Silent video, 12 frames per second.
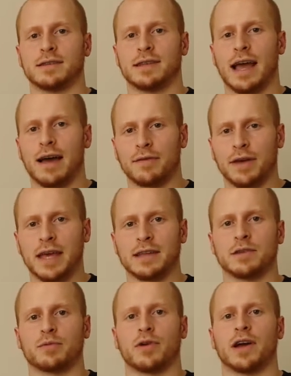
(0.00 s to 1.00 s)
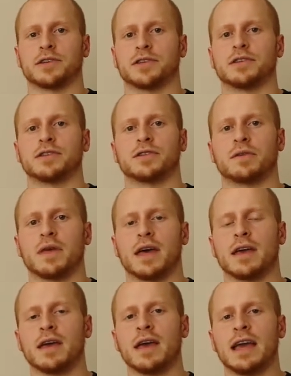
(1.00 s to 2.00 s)
navigate depression so
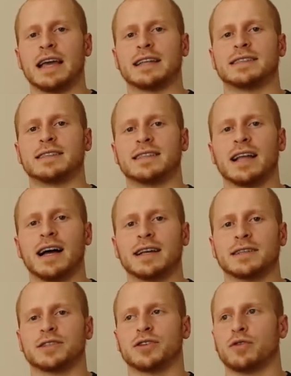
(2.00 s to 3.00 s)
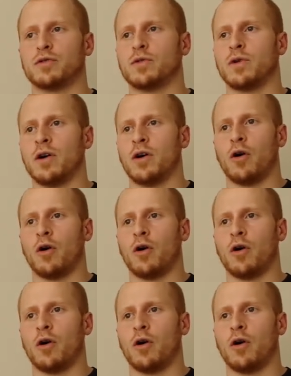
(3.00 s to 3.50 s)
that it's not so